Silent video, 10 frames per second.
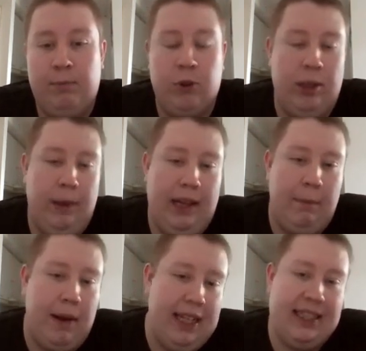Possibly the
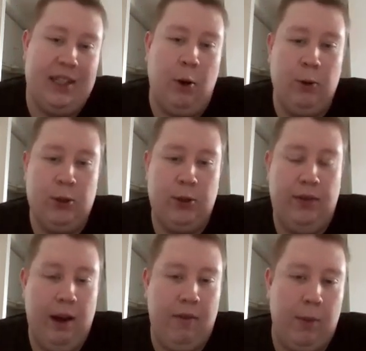best Ozu
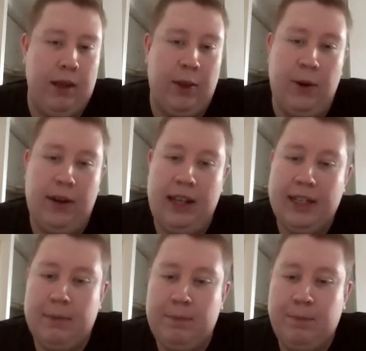film from the
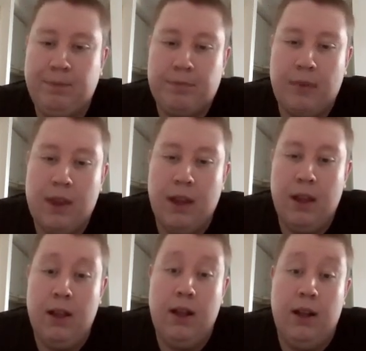30s.
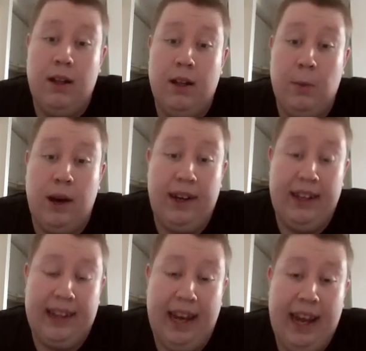What
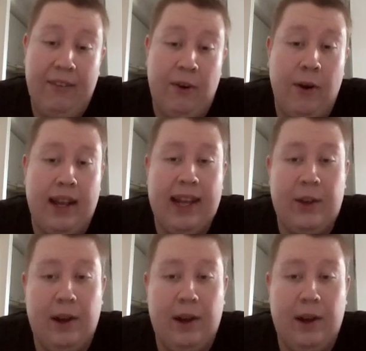did the lady forget?